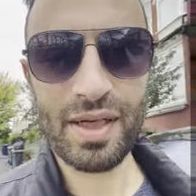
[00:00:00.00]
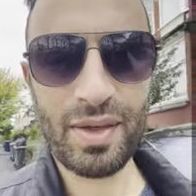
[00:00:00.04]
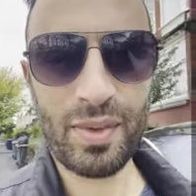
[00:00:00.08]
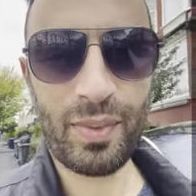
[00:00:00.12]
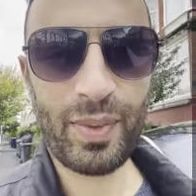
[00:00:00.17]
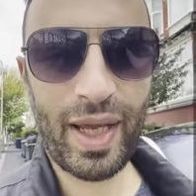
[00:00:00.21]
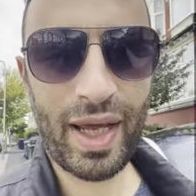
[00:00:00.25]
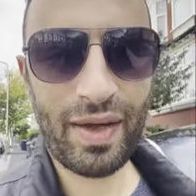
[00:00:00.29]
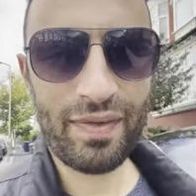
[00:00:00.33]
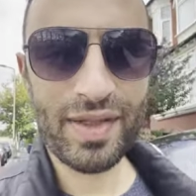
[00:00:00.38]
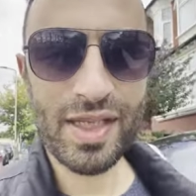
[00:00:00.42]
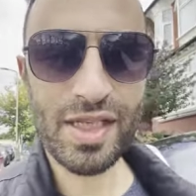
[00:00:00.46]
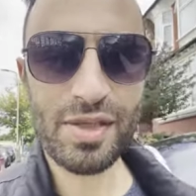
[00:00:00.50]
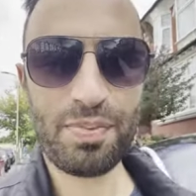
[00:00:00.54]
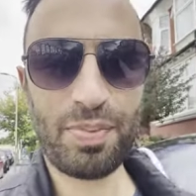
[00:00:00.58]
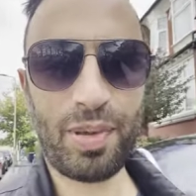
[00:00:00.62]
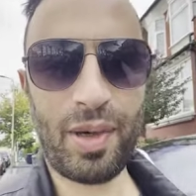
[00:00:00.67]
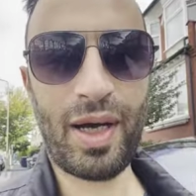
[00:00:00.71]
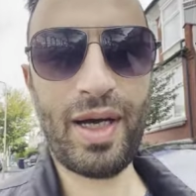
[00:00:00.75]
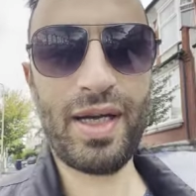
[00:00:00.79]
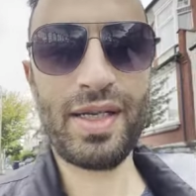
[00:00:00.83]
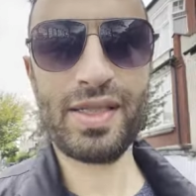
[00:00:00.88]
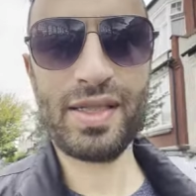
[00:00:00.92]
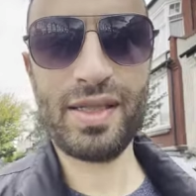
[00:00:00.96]
we have this
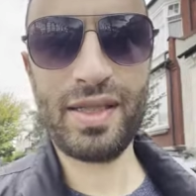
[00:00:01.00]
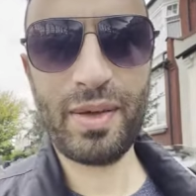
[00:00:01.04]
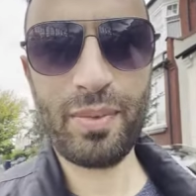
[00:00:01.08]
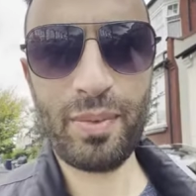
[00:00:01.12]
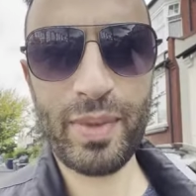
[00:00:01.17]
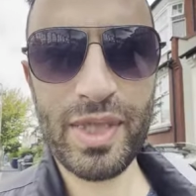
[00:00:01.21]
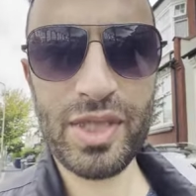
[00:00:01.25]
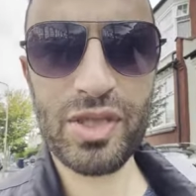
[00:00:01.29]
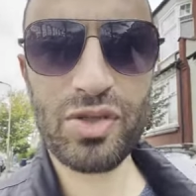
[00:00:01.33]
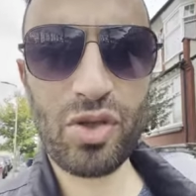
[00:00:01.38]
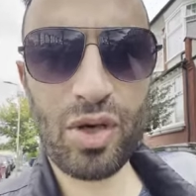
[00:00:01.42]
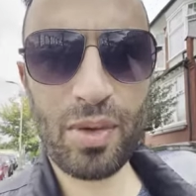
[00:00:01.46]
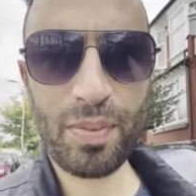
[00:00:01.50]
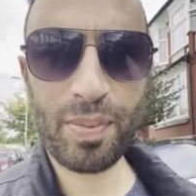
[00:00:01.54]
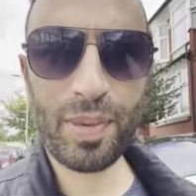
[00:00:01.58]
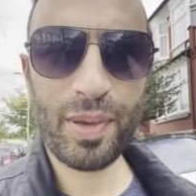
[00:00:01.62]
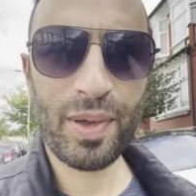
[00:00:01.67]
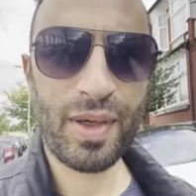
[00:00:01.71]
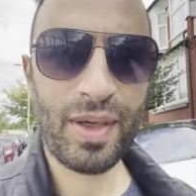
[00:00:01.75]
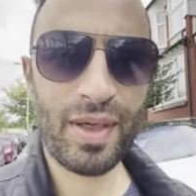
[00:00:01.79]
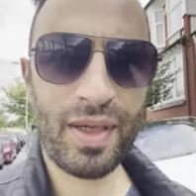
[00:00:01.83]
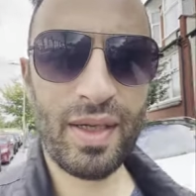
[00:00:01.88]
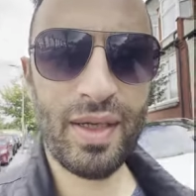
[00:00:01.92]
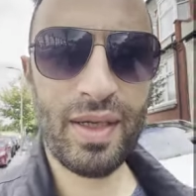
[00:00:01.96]
bias and then we stop
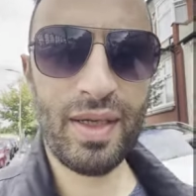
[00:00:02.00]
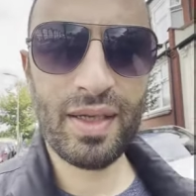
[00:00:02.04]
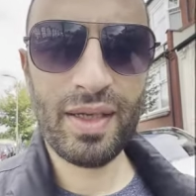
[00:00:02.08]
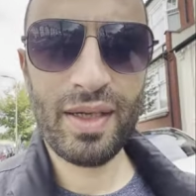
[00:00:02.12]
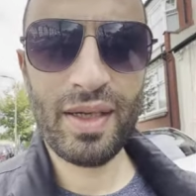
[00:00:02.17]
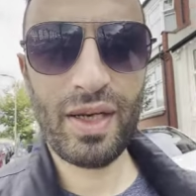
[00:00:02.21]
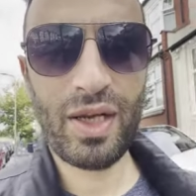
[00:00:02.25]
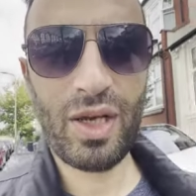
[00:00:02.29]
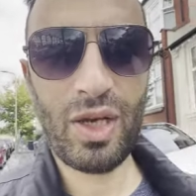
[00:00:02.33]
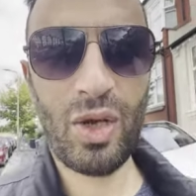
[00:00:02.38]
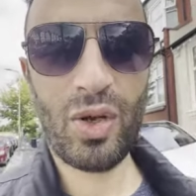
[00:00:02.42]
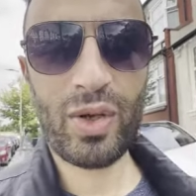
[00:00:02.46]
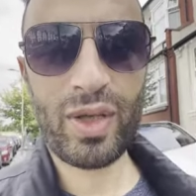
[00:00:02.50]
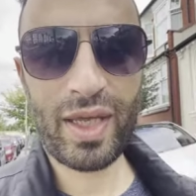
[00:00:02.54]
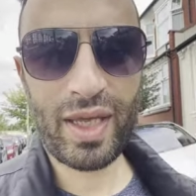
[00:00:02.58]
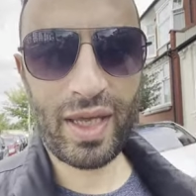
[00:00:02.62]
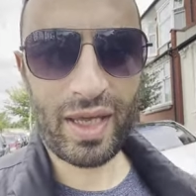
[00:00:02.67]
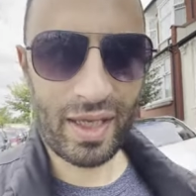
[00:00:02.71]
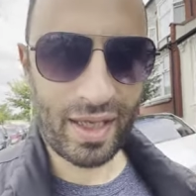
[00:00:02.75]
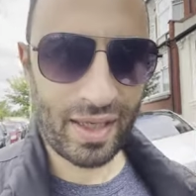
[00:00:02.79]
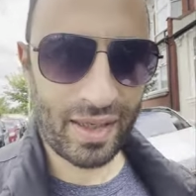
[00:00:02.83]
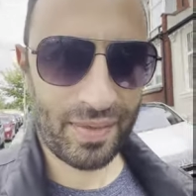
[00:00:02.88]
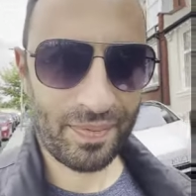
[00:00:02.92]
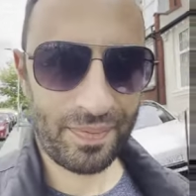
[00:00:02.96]
looking,
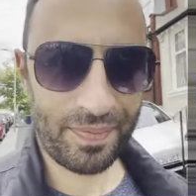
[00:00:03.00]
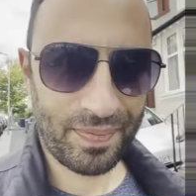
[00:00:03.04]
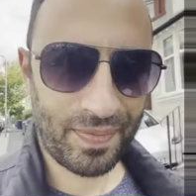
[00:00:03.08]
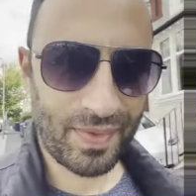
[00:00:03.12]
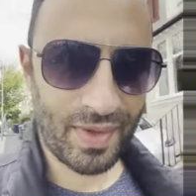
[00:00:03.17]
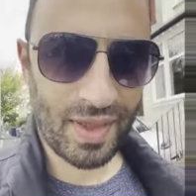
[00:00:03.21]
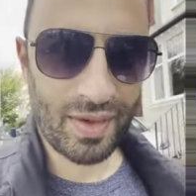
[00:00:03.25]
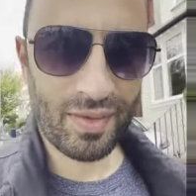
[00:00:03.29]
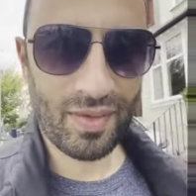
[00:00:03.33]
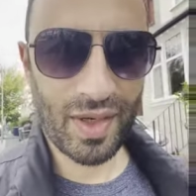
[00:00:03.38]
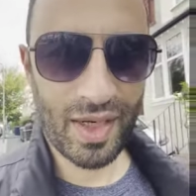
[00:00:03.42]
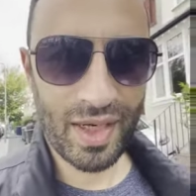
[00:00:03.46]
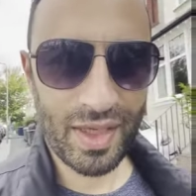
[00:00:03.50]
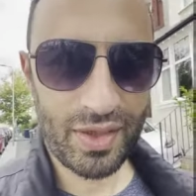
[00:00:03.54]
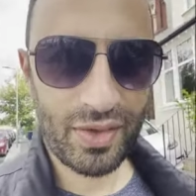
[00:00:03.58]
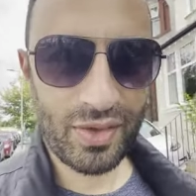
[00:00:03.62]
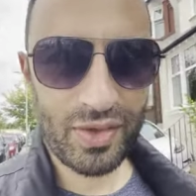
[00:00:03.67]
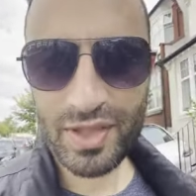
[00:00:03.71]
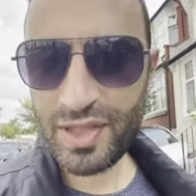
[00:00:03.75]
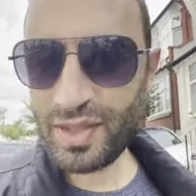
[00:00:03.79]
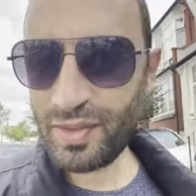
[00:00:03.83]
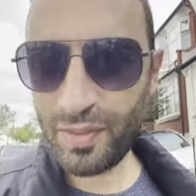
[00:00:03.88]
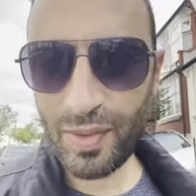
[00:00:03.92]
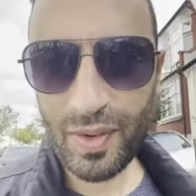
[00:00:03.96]
right? And you
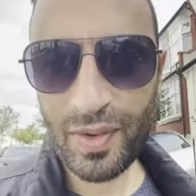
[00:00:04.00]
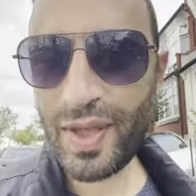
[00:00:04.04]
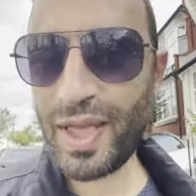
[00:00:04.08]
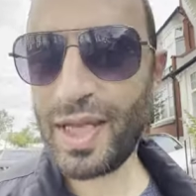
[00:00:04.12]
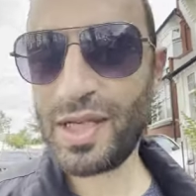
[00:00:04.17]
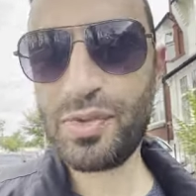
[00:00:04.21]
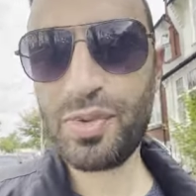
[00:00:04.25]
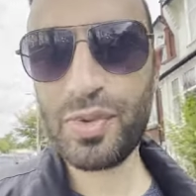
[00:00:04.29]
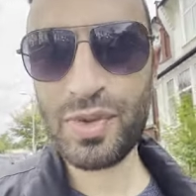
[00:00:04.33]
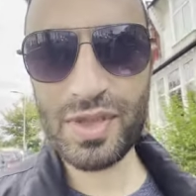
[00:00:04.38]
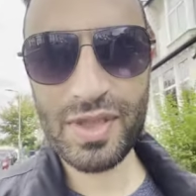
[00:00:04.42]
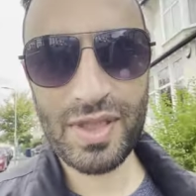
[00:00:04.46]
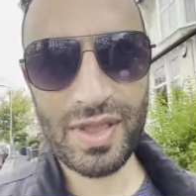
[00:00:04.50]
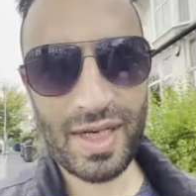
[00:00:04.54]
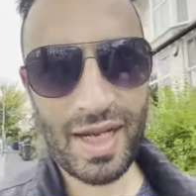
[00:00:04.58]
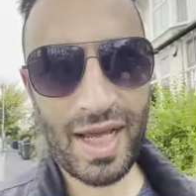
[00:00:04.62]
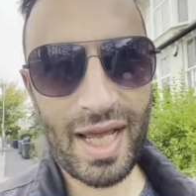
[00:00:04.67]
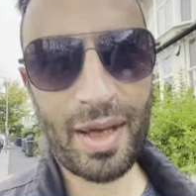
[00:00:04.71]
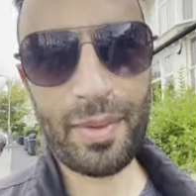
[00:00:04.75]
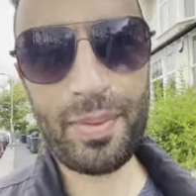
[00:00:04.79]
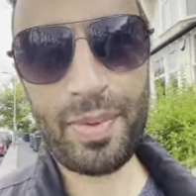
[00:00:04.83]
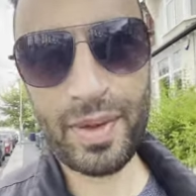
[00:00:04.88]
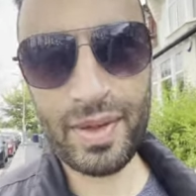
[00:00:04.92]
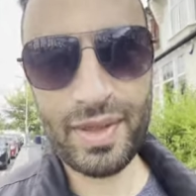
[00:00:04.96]
just say, well, that's what's going to
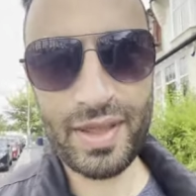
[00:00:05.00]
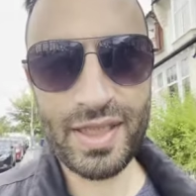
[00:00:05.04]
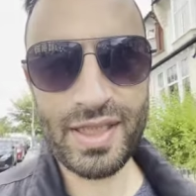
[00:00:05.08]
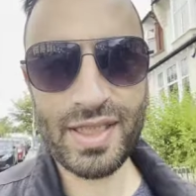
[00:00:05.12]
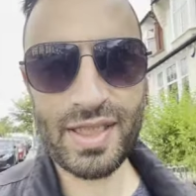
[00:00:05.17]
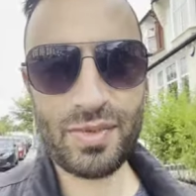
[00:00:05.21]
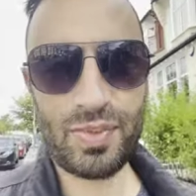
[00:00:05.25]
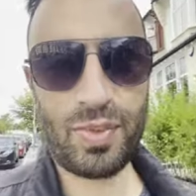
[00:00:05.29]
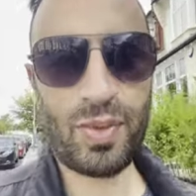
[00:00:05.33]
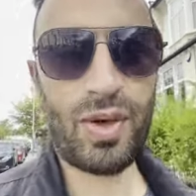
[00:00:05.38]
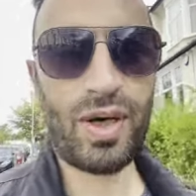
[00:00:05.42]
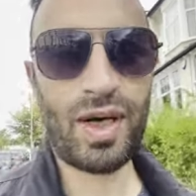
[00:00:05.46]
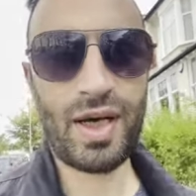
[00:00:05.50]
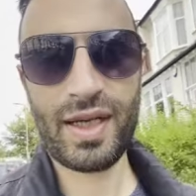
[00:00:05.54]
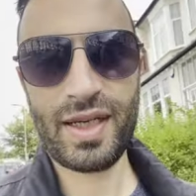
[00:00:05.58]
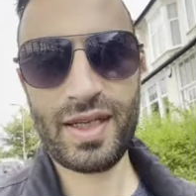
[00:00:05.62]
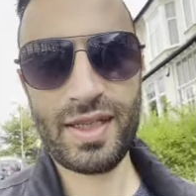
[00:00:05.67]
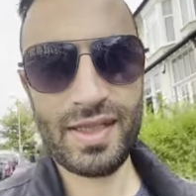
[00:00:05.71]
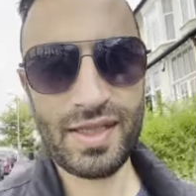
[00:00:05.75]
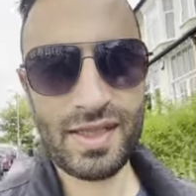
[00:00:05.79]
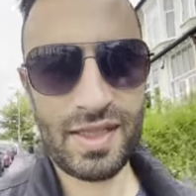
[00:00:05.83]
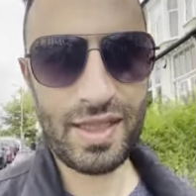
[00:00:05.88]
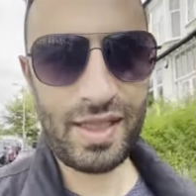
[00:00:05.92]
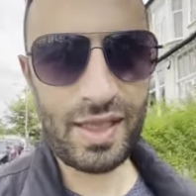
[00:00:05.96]
happen. This is what I can
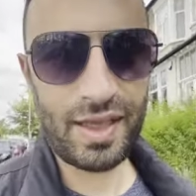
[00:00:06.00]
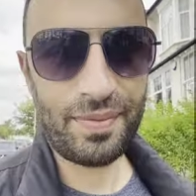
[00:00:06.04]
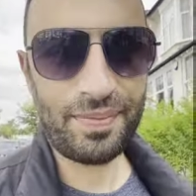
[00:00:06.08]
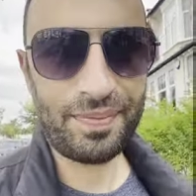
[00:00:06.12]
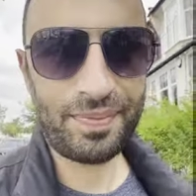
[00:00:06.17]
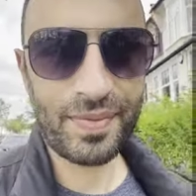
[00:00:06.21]
see.